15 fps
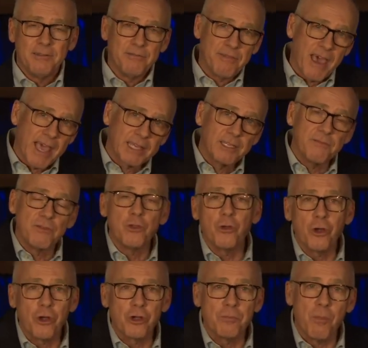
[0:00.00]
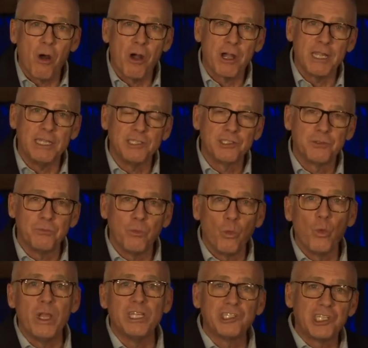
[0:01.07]
In fact, if you heard Marnie's
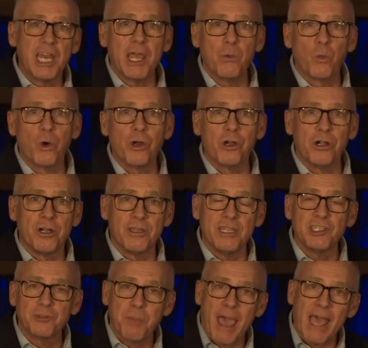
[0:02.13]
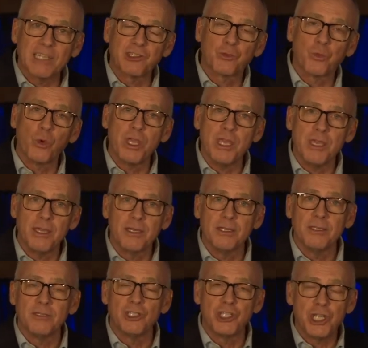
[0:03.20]
Wednesday word this past week,
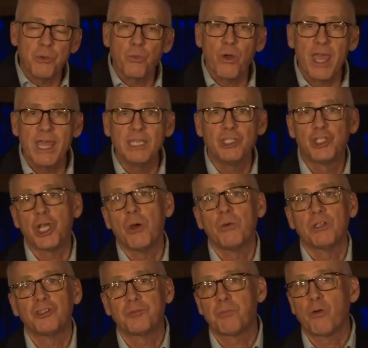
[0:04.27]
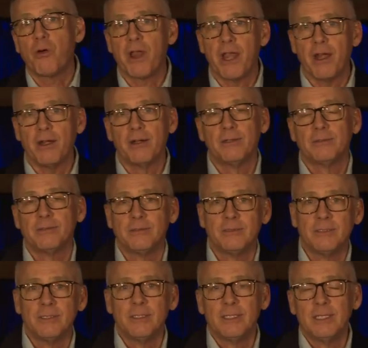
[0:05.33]
she read Jonah's prayer.
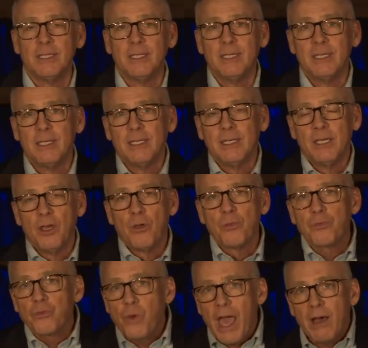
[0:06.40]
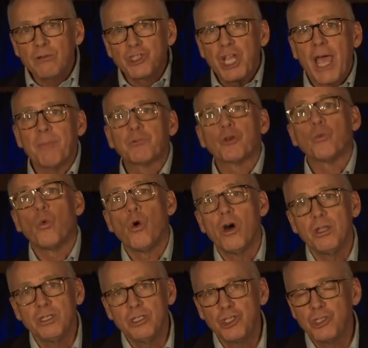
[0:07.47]
Throughout chapter
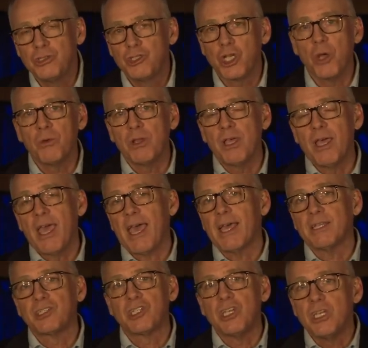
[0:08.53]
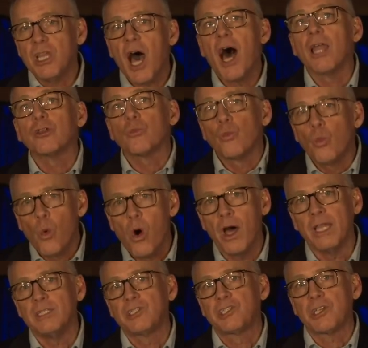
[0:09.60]
1, Jonah has not
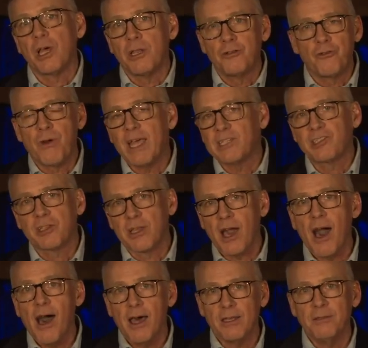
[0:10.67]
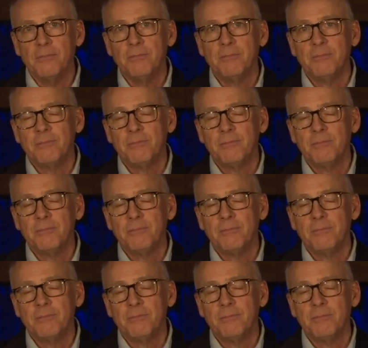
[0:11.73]
once addressed God.